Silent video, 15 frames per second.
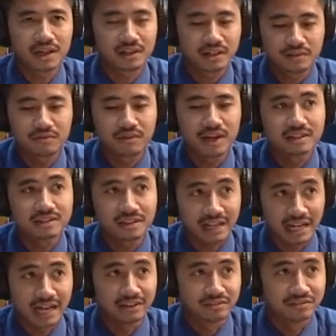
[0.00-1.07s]
device
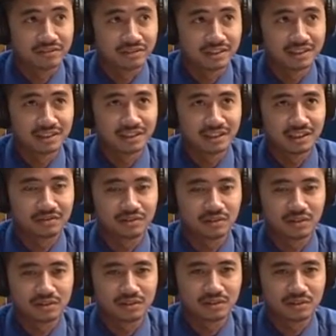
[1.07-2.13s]
alive. If
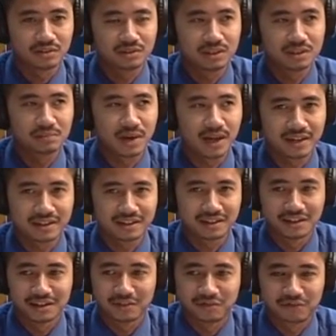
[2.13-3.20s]
not, you just buy
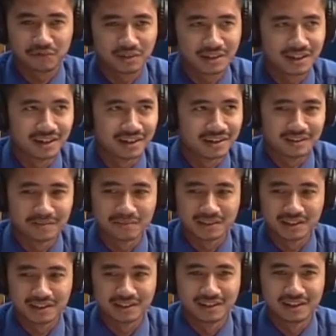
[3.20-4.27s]
a
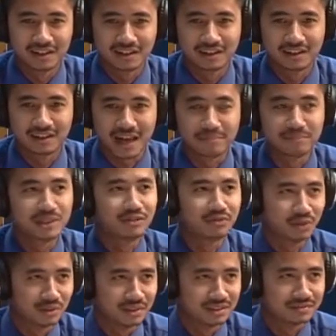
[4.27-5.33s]
empty
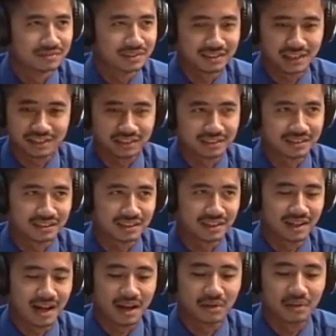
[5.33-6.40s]
phone, just
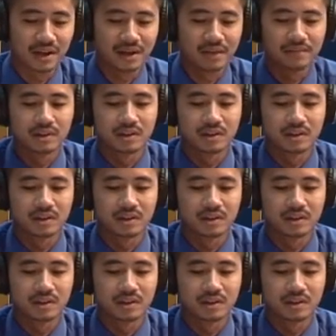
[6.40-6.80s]
a hardware.